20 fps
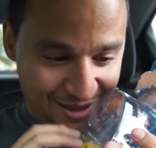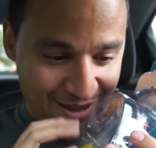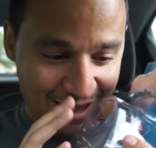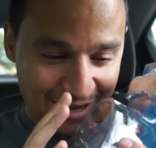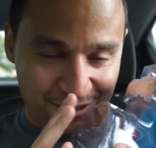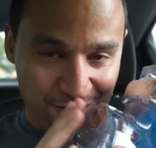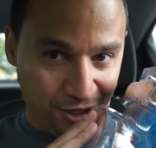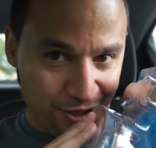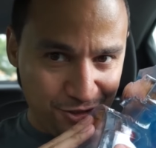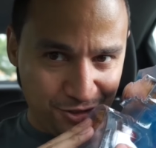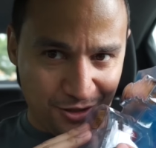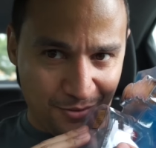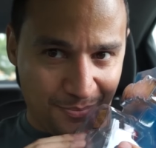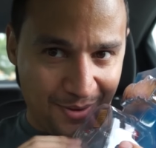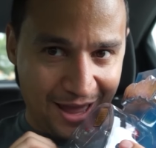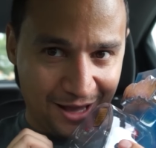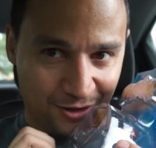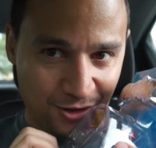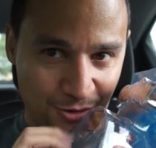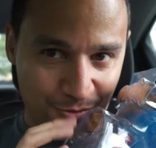I told you the
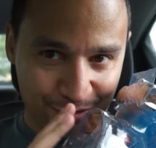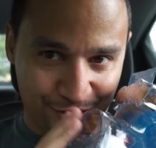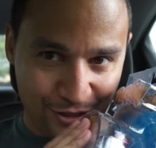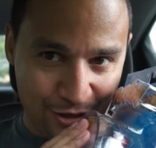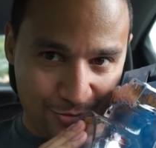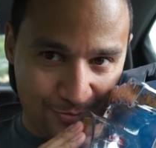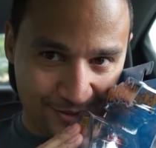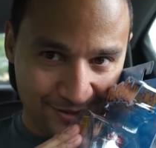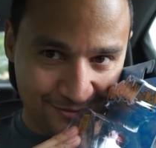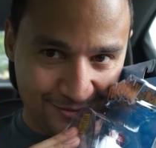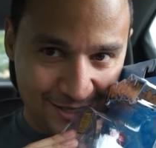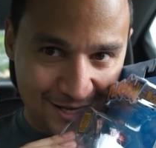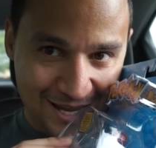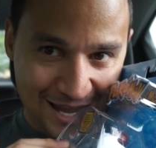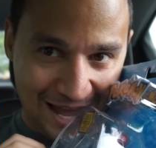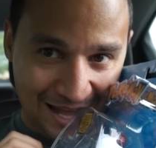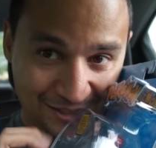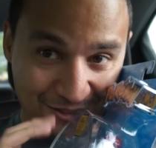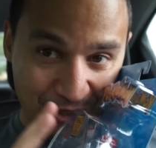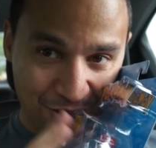black hole was open.
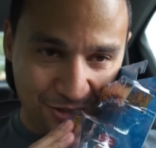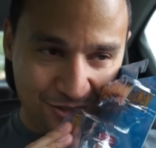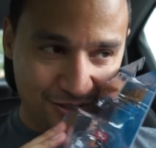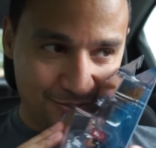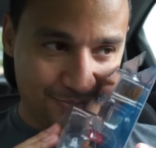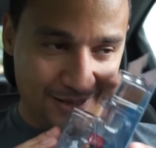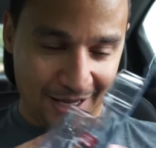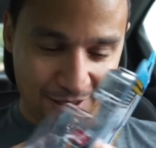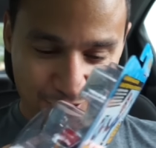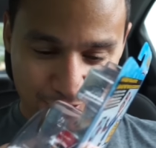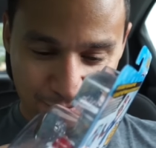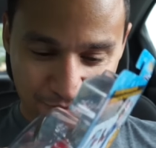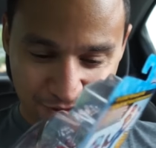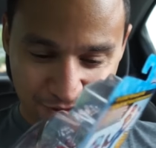I told you the black hole